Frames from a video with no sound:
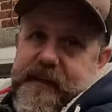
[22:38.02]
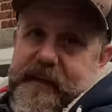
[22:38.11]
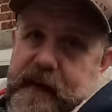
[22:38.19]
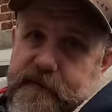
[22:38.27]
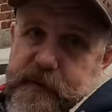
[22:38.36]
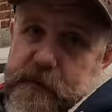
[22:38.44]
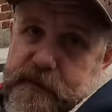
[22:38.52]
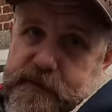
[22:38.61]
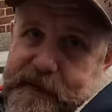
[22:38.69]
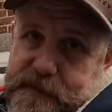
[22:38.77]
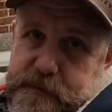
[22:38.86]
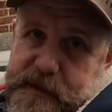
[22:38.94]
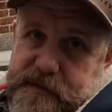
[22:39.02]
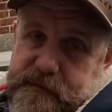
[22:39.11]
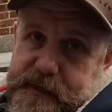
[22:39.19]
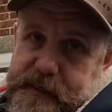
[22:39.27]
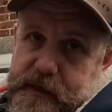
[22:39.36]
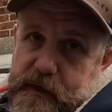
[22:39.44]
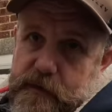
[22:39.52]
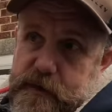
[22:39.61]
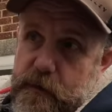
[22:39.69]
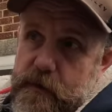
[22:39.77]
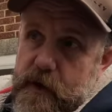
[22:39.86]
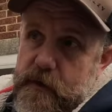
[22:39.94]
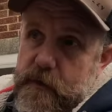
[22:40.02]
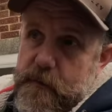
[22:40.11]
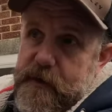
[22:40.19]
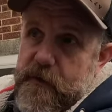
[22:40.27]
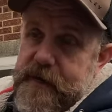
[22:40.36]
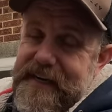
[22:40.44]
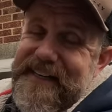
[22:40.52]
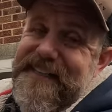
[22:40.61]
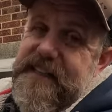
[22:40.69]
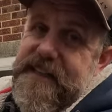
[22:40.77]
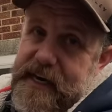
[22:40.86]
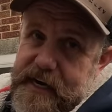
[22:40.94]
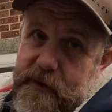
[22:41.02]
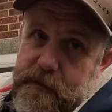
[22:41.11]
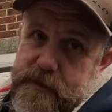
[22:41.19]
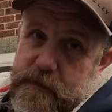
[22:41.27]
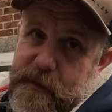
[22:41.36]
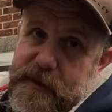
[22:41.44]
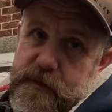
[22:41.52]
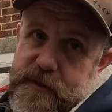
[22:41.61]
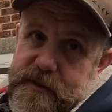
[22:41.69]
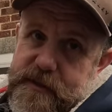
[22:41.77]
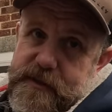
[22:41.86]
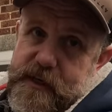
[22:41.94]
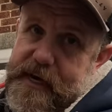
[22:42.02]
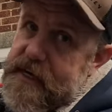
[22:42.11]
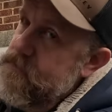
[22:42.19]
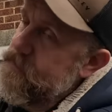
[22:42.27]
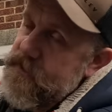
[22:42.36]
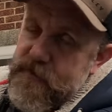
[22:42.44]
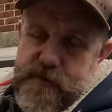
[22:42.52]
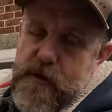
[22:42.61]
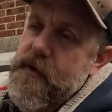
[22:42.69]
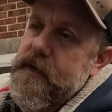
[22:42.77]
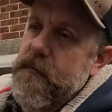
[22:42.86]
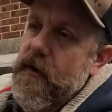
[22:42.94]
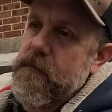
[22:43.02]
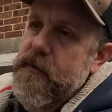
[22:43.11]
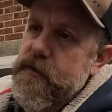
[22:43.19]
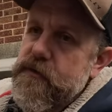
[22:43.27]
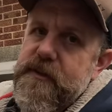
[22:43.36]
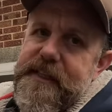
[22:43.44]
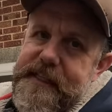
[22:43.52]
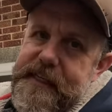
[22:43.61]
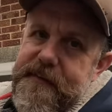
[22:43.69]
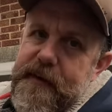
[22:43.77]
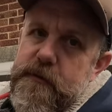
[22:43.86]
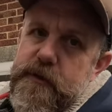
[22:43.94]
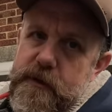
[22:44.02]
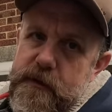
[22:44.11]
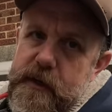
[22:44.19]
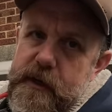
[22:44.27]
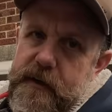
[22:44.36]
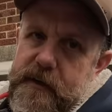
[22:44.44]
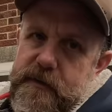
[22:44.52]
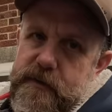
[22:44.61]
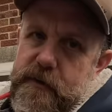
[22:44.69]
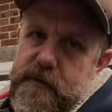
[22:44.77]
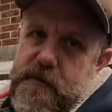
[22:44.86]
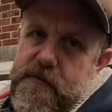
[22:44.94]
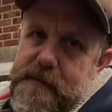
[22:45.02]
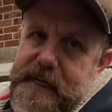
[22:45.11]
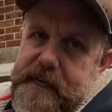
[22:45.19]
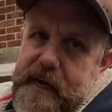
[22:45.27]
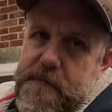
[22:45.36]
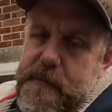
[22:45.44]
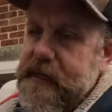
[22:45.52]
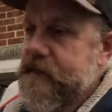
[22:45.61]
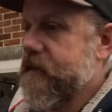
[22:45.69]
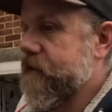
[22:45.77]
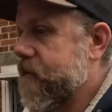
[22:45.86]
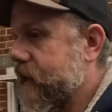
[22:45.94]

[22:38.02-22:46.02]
if you watched last week's video, you'll know that we already had this out. We cut it to size. We didn't show anyone, we just did it. It was another sort of Midnight Pixies